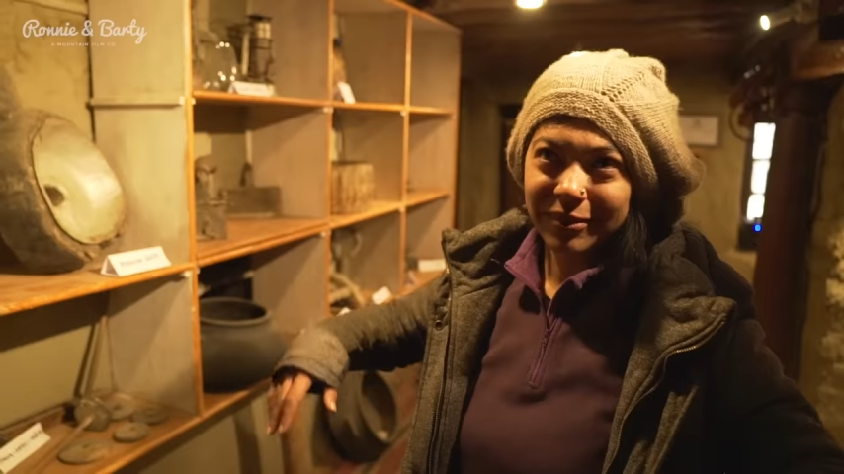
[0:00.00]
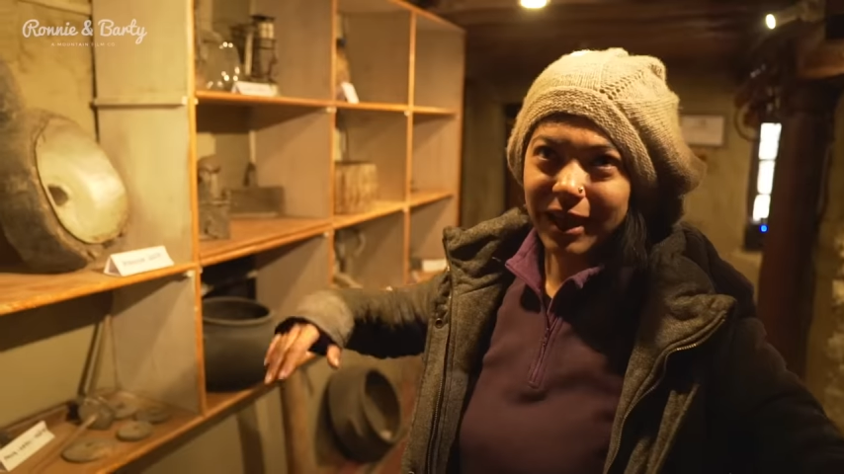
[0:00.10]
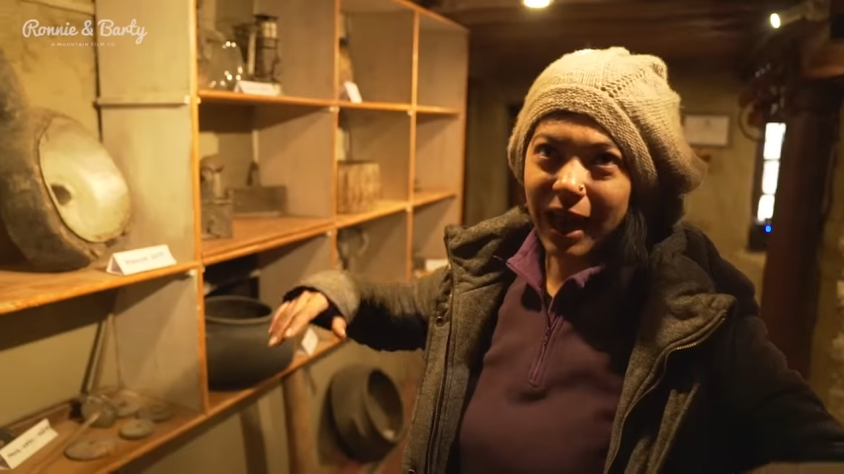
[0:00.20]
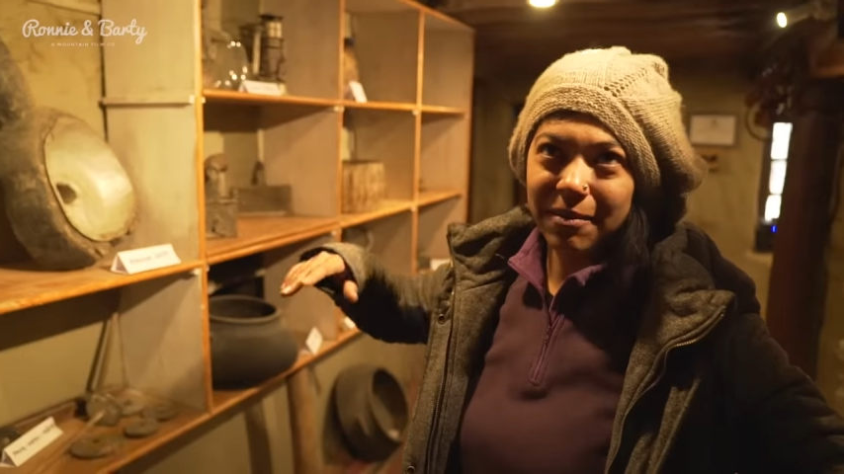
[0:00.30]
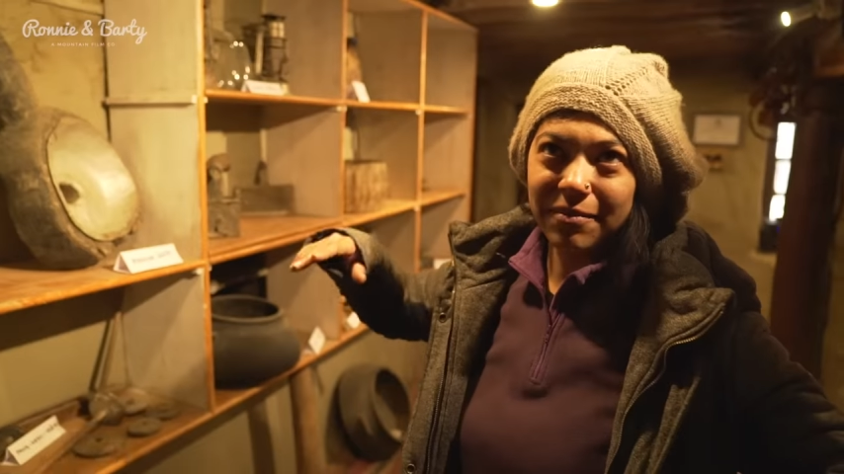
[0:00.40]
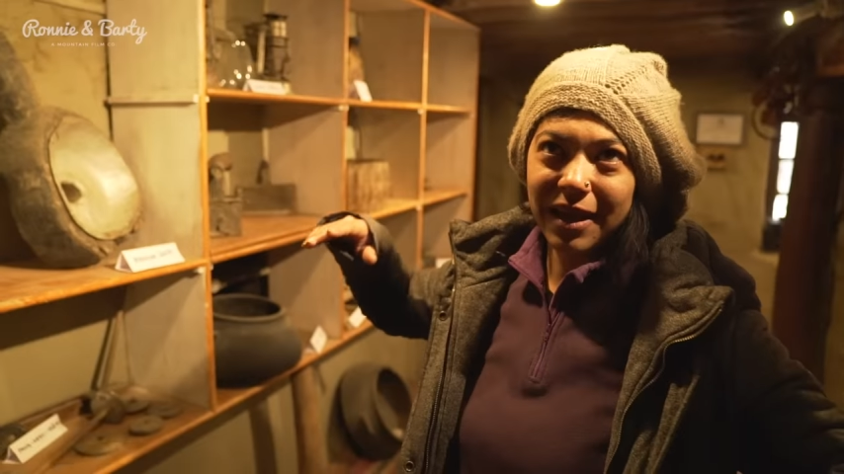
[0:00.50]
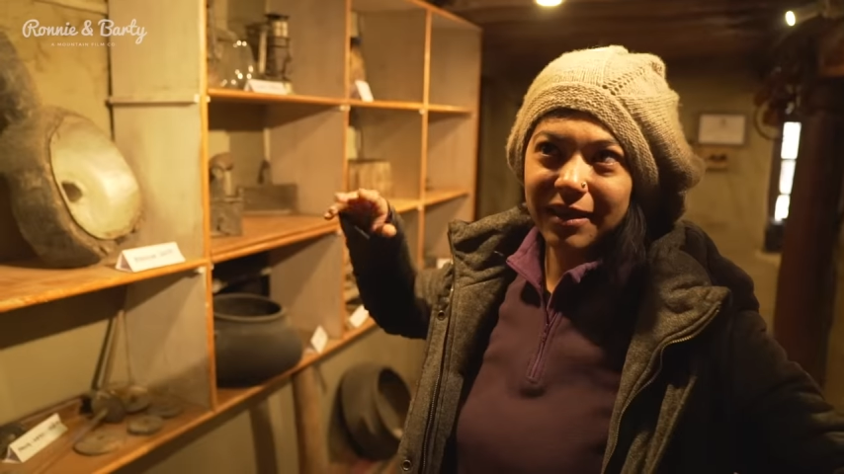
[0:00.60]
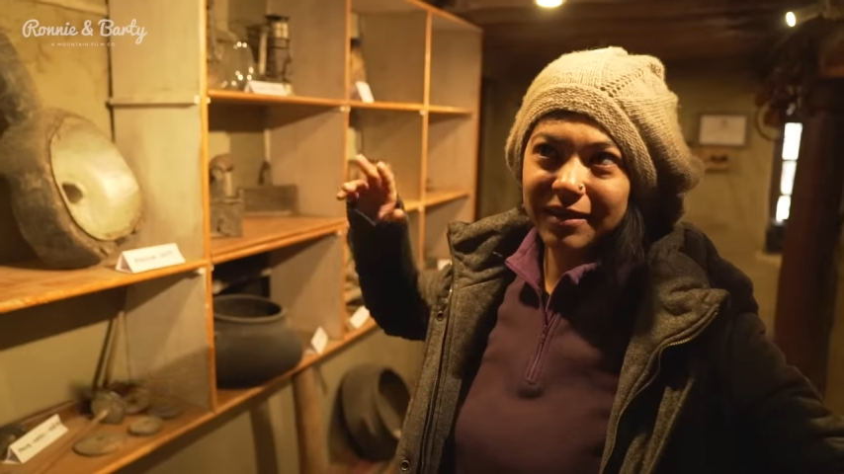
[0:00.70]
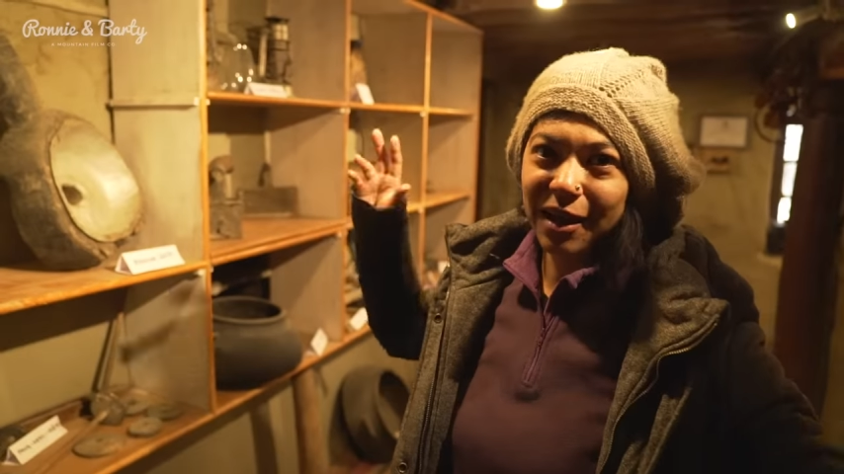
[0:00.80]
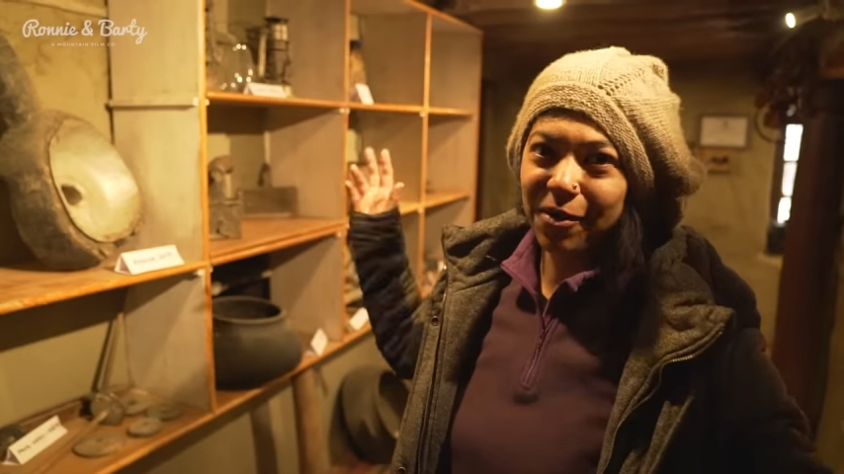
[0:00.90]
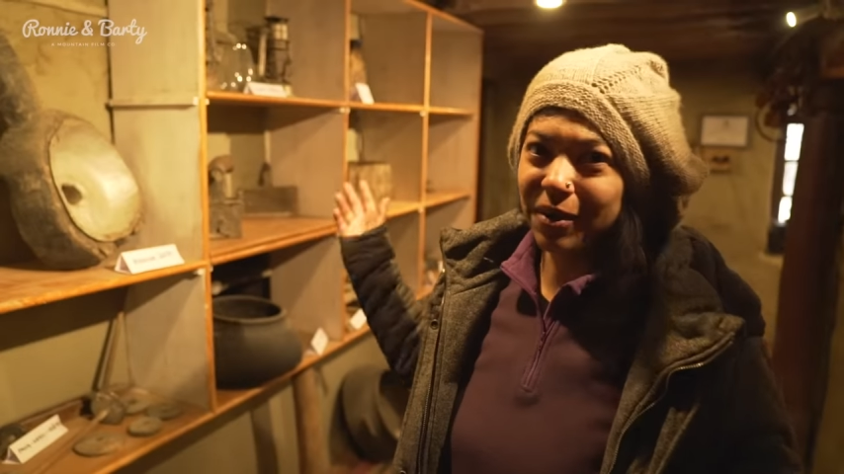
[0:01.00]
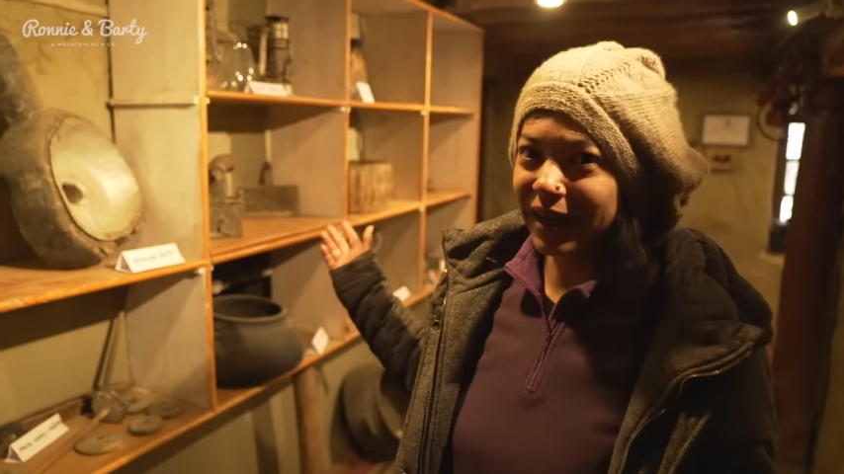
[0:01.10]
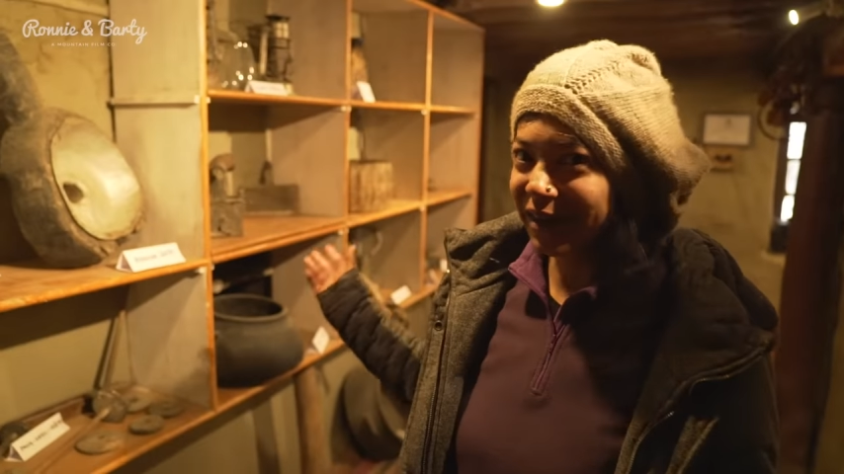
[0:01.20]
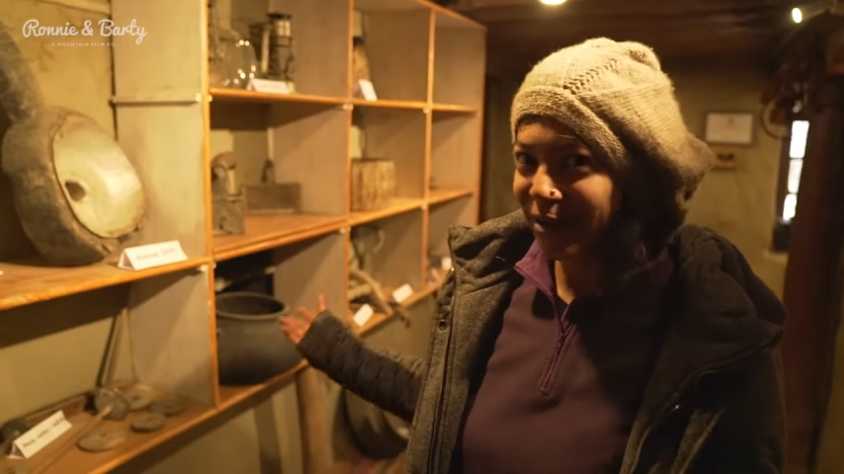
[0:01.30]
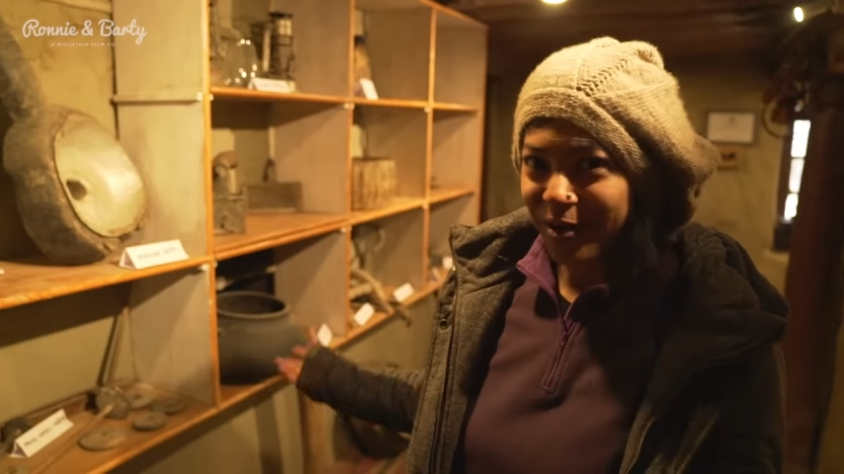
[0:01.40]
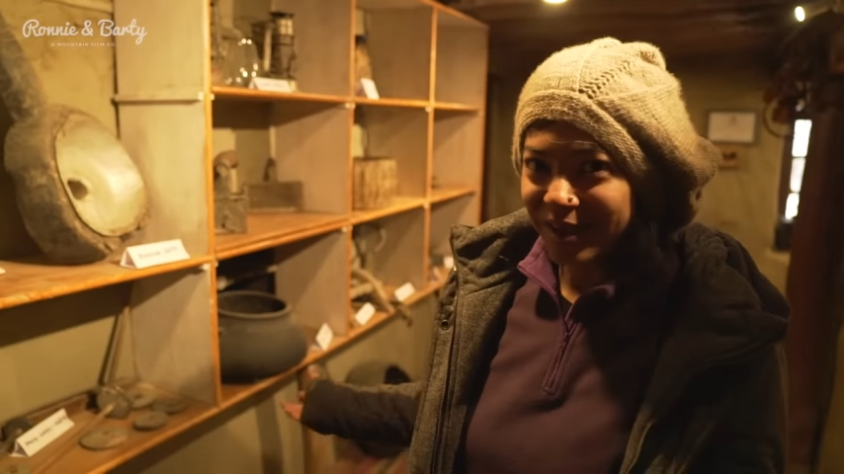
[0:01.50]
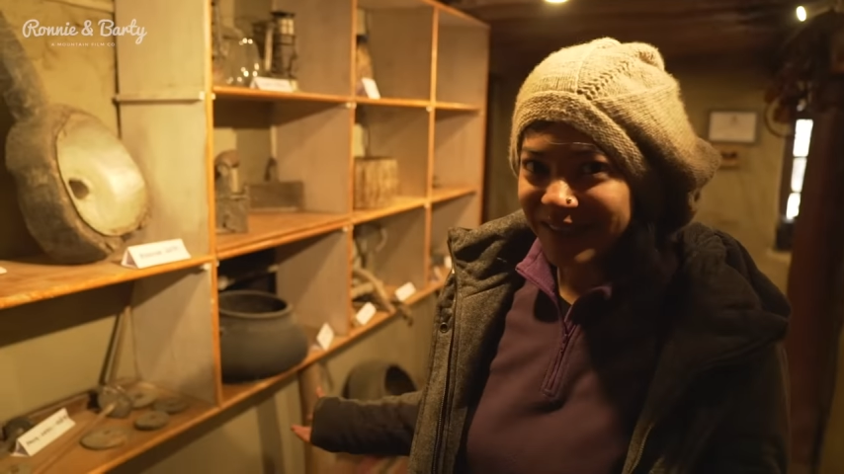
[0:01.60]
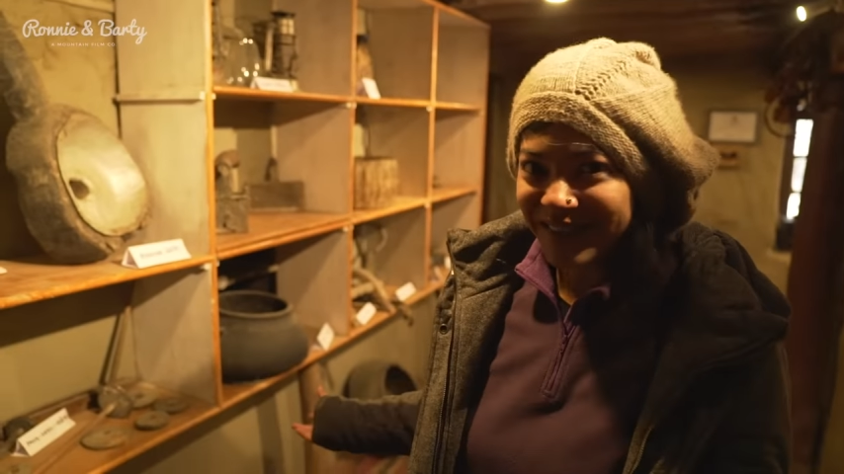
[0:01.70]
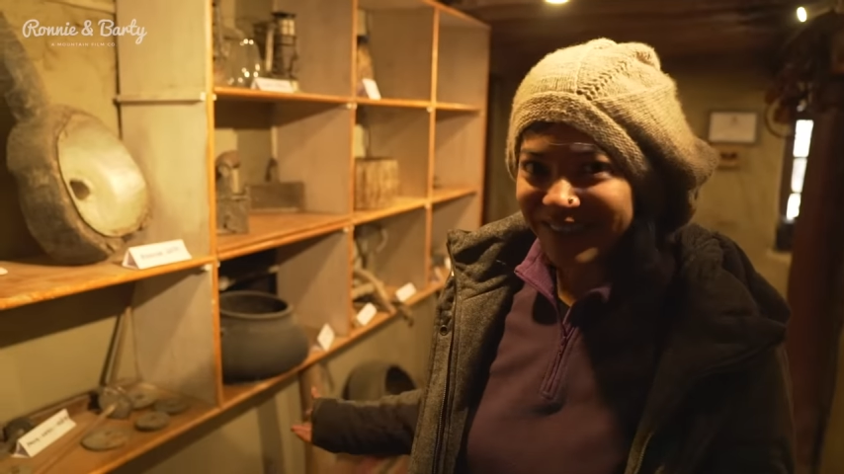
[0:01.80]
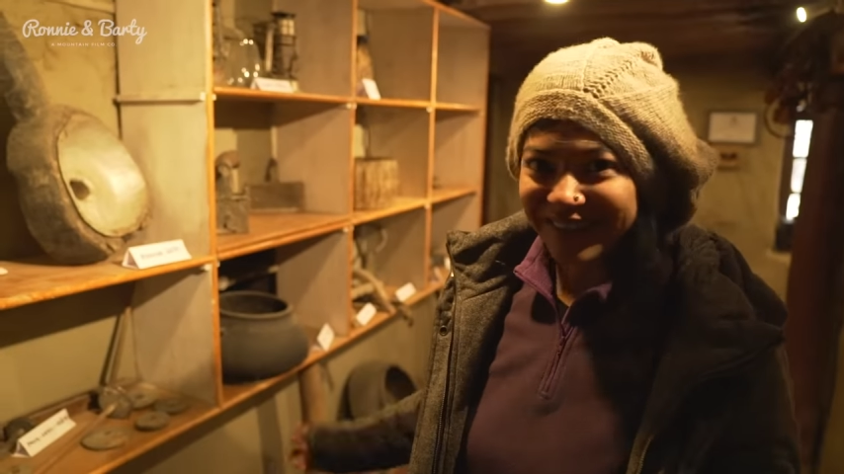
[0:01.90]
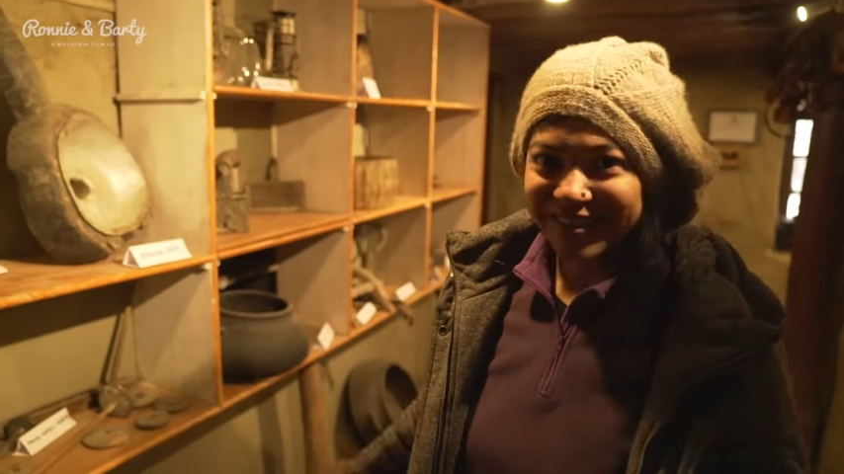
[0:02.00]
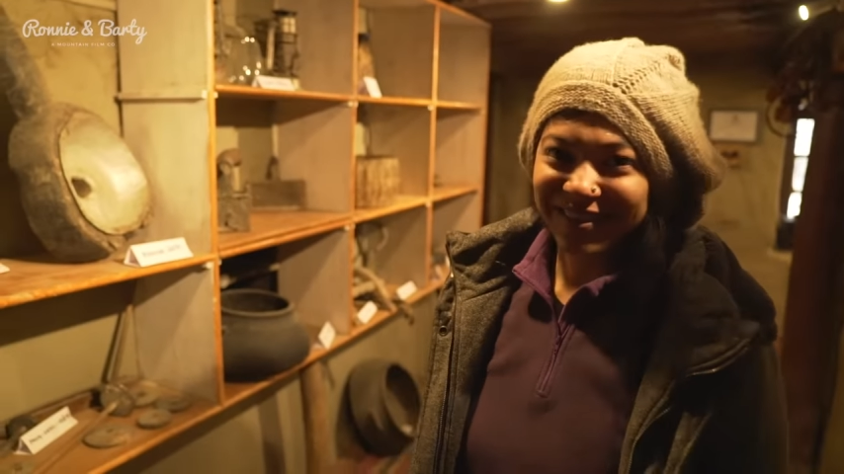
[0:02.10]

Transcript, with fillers: time that is now kind of lost.